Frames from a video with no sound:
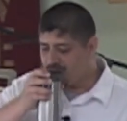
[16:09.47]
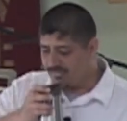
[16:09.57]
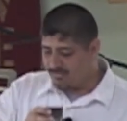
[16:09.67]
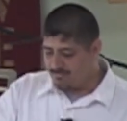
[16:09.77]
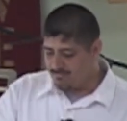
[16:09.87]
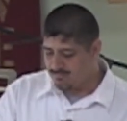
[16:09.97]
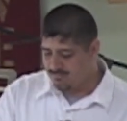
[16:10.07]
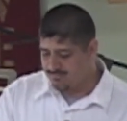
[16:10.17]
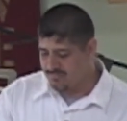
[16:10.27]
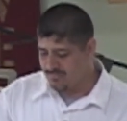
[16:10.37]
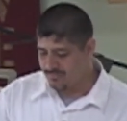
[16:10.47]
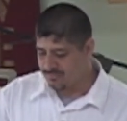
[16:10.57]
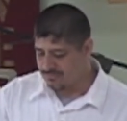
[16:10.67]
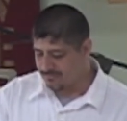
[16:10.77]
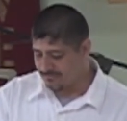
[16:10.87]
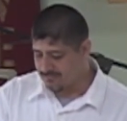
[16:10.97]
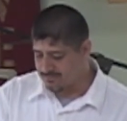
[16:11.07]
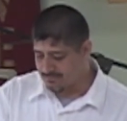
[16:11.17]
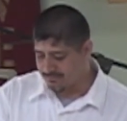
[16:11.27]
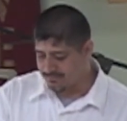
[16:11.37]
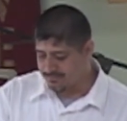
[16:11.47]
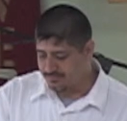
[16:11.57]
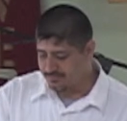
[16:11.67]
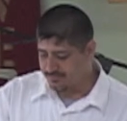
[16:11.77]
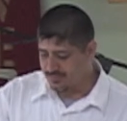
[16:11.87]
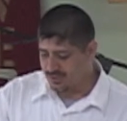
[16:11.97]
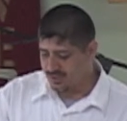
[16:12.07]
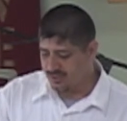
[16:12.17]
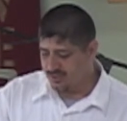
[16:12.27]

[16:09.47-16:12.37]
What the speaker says: Nothing is said.